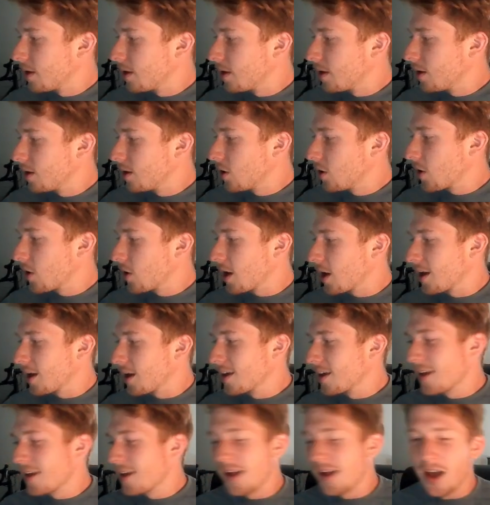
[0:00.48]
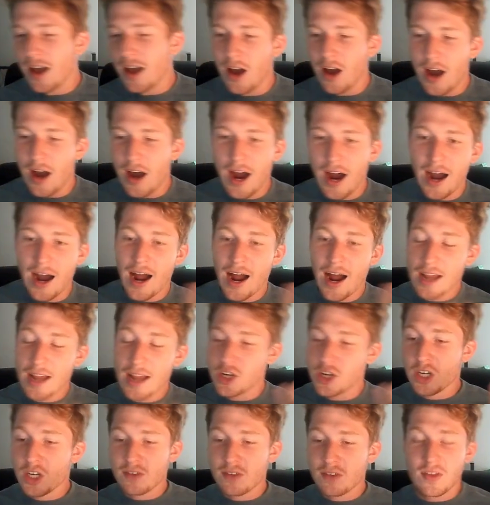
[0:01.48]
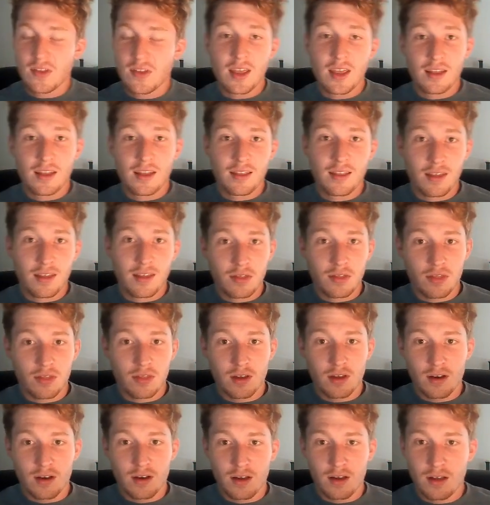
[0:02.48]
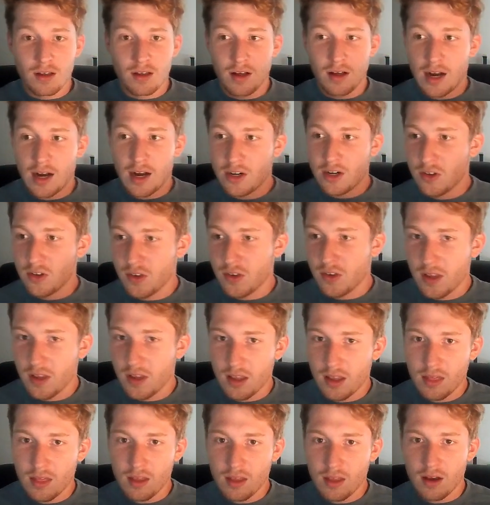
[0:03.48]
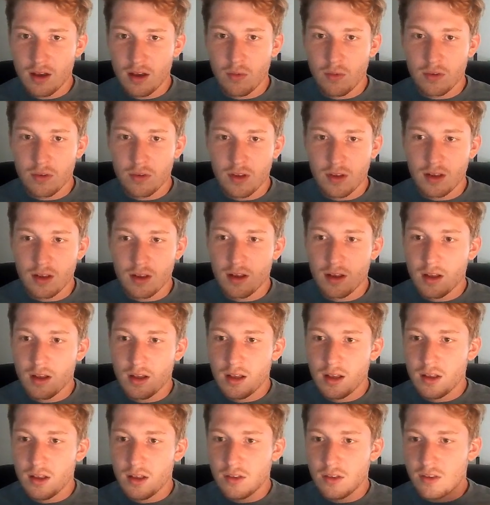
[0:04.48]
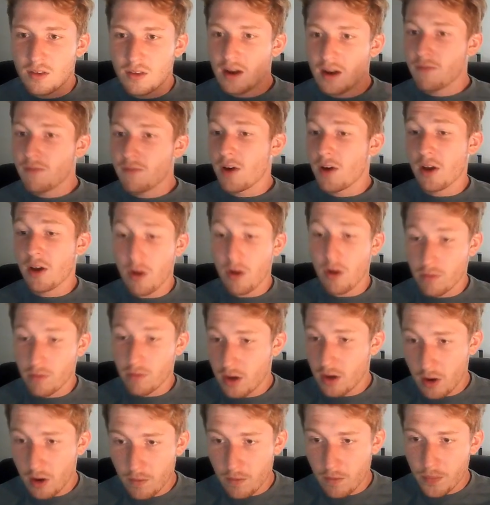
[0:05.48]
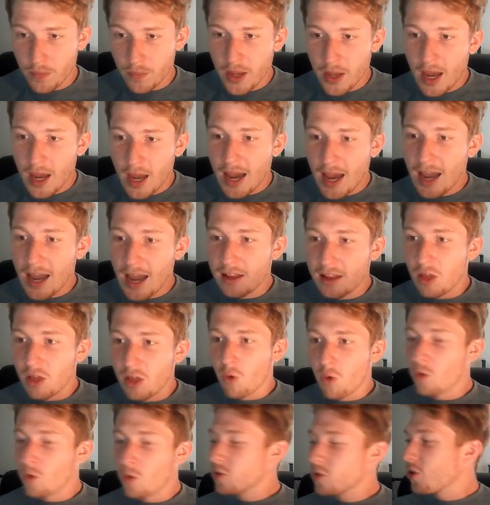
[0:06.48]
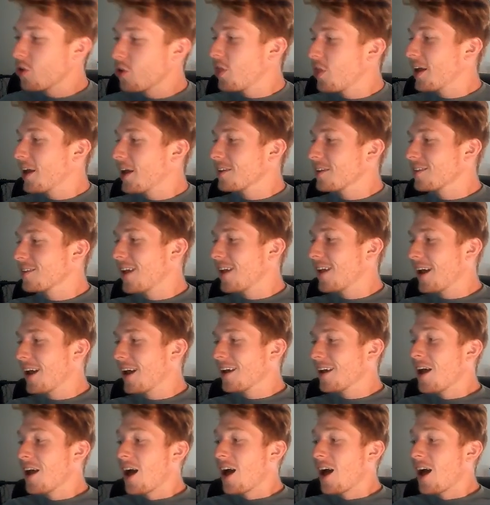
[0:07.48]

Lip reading: Okay. I just did the what was it Vigar video, and what's the next deck?